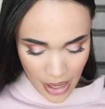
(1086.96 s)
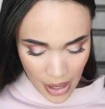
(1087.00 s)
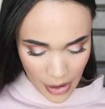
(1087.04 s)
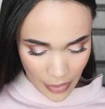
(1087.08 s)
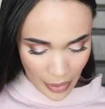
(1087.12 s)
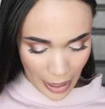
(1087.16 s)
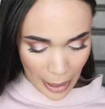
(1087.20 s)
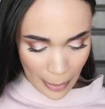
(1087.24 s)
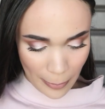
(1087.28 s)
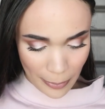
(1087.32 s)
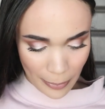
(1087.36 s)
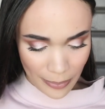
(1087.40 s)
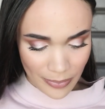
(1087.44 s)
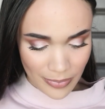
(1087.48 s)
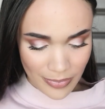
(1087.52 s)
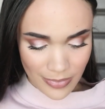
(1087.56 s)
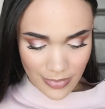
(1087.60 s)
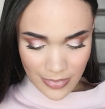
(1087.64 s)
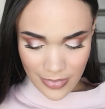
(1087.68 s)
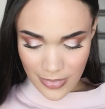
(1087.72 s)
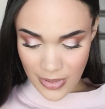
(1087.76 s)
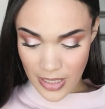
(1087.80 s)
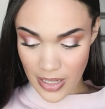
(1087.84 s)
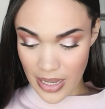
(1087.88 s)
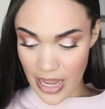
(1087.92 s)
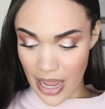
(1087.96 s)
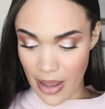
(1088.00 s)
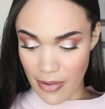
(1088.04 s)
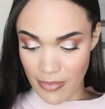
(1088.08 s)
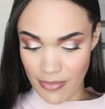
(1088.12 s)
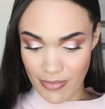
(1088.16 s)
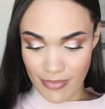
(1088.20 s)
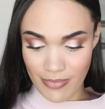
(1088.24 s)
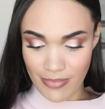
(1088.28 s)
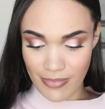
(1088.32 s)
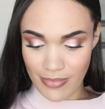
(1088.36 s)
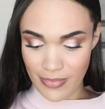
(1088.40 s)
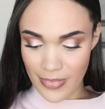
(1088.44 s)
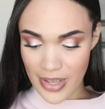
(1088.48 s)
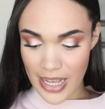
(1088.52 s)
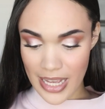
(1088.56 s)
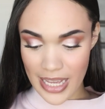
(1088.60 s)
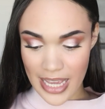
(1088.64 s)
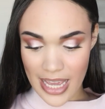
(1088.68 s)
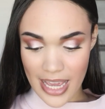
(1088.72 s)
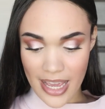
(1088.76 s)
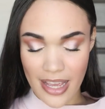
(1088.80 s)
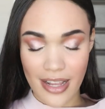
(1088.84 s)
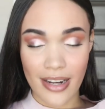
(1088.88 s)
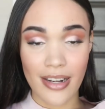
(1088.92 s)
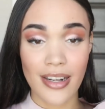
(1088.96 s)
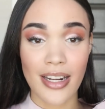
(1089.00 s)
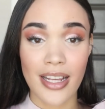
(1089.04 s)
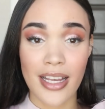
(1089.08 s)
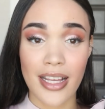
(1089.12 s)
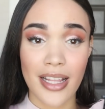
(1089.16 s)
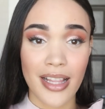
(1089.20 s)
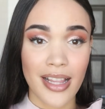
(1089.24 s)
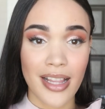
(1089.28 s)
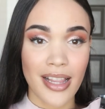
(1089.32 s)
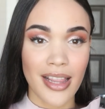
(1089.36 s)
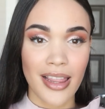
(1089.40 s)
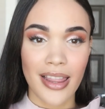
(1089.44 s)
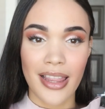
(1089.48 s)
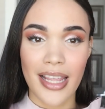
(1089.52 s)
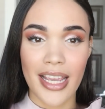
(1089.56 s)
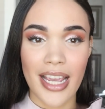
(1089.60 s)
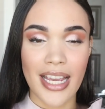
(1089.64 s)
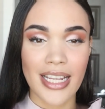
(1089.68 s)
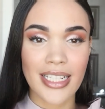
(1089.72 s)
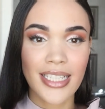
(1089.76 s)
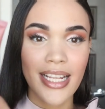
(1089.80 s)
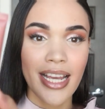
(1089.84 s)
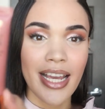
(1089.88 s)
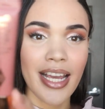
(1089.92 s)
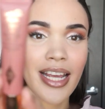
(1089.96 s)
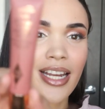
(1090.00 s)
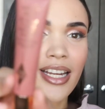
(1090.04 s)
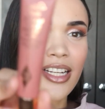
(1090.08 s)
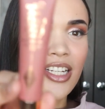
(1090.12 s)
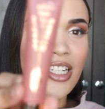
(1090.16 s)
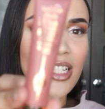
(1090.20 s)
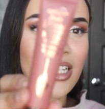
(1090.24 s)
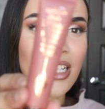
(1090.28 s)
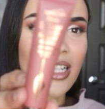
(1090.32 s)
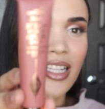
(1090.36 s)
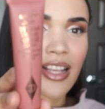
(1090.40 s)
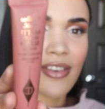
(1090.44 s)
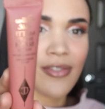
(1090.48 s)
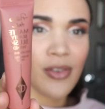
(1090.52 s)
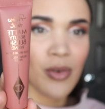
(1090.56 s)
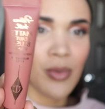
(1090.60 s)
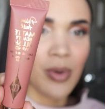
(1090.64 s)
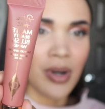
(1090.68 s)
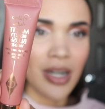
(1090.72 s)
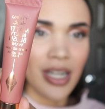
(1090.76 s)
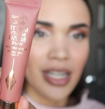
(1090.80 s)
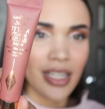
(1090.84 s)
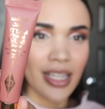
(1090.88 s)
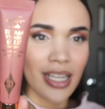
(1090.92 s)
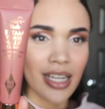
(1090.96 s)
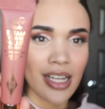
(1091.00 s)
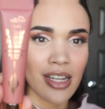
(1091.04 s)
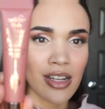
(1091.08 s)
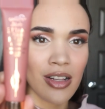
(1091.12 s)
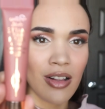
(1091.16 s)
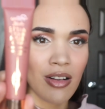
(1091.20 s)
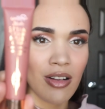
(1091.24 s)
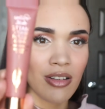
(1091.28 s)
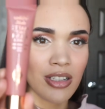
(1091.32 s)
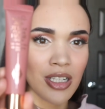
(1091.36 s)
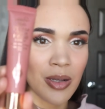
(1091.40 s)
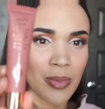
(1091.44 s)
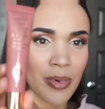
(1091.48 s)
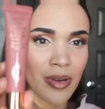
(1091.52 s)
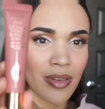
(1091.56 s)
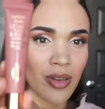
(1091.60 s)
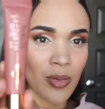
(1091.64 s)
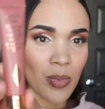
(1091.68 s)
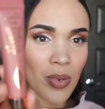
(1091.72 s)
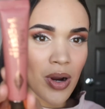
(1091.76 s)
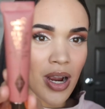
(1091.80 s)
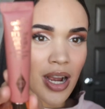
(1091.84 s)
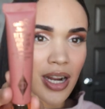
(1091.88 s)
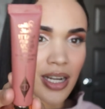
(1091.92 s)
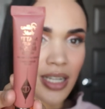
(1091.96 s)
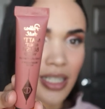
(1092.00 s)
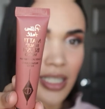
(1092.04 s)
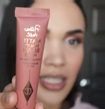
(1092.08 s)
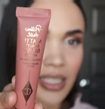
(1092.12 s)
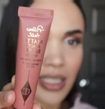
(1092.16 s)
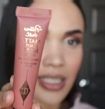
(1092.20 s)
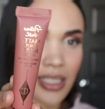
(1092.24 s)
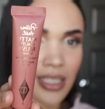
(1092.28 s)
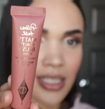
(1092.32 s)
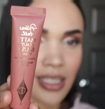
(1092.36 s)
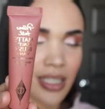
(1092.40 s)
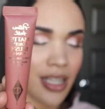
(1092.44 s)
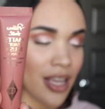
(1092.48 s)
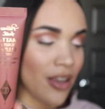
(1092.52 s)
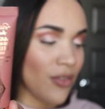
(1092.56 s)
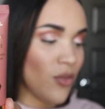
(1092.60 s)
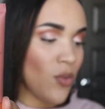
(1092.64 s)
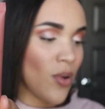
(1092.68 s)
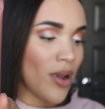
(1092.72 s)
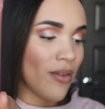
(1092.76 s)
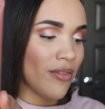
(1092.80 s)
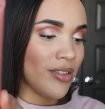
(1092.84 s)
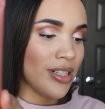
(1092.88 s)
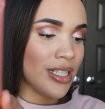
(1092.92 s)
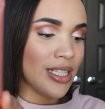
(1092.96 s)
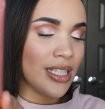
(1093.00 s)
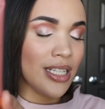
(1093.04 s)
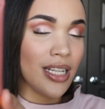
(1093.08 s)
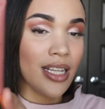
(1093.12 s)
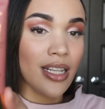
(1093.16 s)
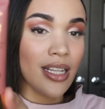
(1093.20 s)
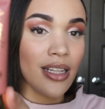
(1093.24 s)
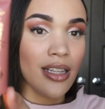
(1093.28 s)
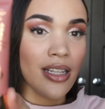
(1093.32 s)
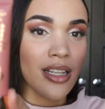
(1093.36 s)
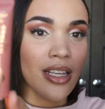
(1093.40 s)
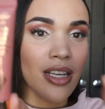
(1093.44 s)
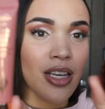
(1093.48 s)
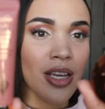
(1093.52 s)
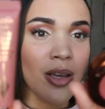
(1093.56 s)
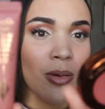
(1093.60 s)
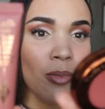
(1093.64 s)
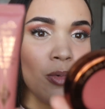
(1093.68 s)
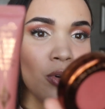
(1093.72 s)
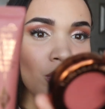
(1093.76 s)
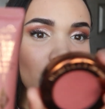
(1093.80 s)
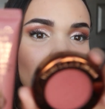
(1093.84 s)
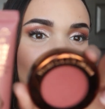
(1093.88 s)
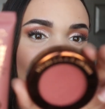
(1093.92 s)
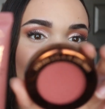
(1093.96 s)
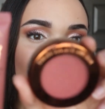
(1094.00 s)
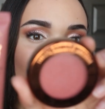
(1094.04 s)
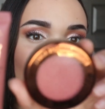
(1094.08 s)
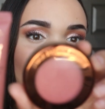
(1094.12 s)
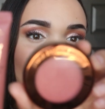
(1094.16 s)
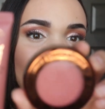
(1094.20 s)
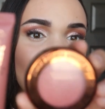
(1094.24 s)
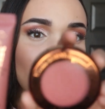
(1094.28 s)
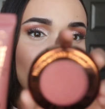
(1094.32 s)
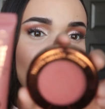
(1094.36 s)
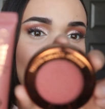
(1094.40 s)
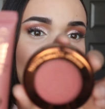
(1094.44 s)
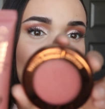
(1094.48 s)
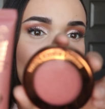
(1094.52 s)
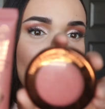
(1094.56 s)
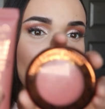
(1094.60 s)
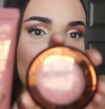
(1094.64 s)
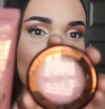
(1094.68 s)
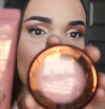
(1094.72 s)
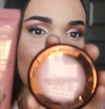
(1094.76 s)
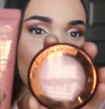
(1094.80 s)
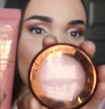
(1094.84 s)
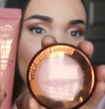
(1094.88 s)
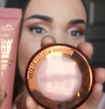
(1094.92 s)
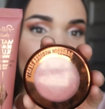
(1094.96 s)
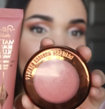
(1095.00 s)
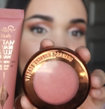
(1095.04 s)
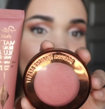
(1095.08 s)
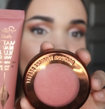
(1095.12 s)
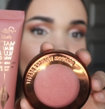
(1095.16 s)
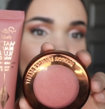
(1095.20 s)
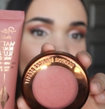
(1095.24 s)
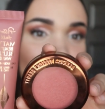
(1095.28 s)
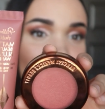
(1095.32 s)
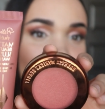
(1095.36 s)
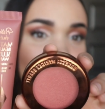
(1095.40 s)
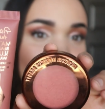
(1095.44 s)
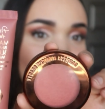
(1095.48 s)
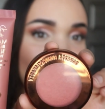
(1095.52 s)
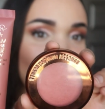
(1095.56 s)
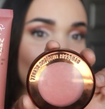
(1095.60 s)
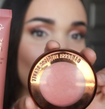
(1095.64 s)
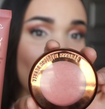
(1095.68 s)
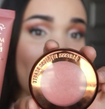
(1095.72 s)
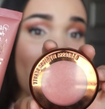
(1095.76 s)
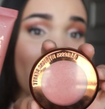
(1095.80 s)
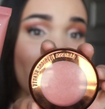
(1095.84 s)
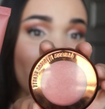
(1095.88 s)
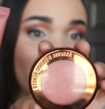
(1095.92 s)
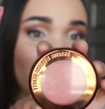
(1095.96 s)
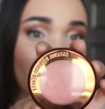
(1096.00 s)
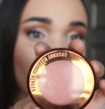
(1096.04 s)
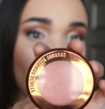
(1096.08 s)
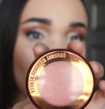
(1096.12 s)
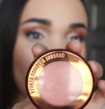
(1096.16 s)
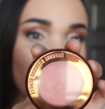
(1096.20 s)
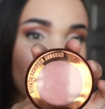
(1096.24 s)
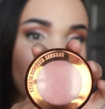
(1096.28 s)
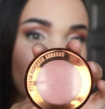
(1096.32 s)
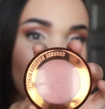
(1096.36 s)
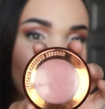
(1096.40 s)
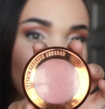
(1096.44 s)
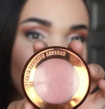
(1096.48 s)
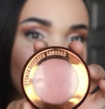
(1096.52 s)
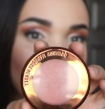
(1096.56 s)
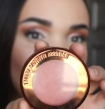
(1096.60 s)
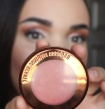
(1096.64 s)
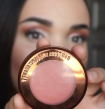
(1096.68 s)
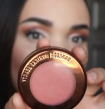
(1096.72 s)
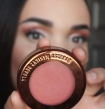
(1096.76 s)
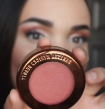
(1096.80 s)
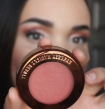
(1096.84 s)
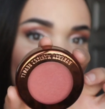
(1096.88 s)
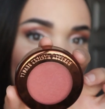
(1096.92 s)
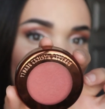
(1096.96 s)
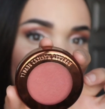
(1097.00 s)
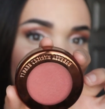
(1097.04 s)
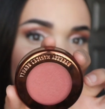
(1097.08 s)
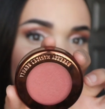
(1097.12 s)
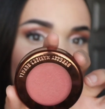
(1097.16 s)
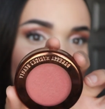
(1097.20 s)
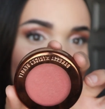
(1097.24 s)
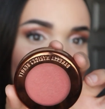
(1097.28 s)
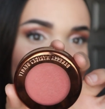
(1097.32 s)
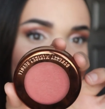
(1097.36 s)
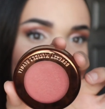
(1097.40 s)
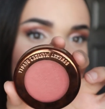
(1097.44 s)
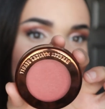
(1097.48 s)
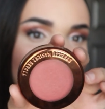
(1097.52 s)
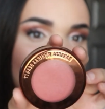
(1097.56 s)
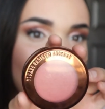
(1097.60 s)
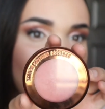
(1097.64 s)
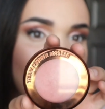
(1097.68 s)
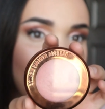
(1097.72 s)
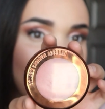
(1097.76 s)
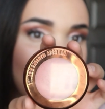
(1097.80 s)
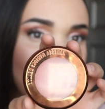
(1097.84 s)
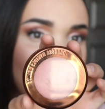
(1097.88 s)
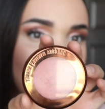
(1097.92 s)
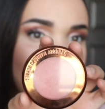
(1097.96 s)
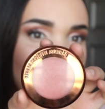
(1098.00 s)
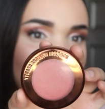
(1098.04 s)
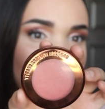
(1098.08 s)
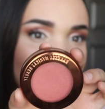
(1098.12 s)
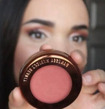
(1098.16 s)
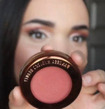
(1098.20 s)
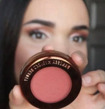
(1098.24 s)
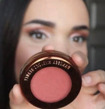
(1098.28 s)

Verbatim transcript: Okay, so yeah, again, like I said, just if you wanted like a close-up of the products, if you haven't seen them or something, maybe you haven't, but these are the two blushes right here.